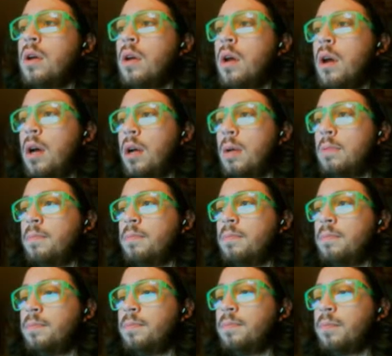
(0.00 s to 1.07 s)
um,
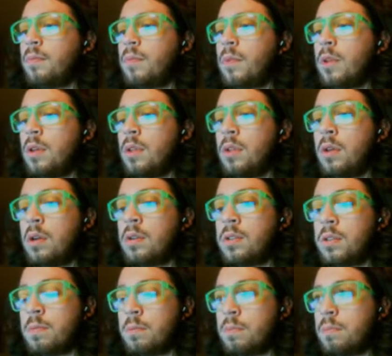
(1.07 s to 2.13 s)
there's
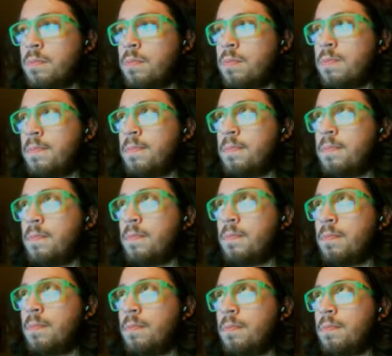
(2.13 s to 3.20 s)
some
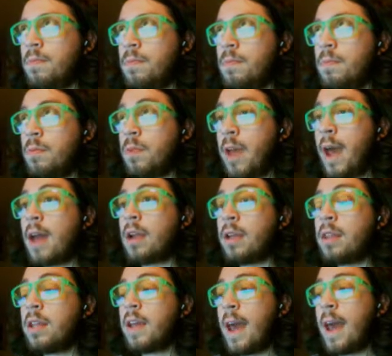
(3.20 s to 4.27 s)
cat
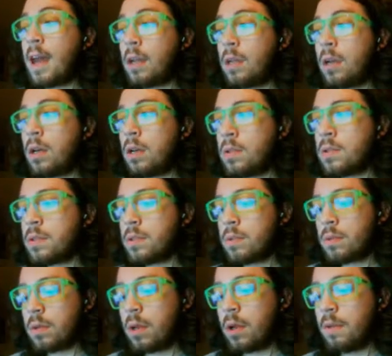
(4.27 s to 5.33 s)
in the catalogs
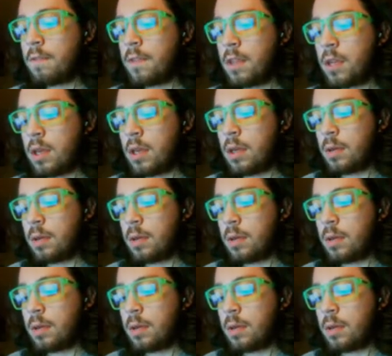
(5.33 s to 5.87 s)
of the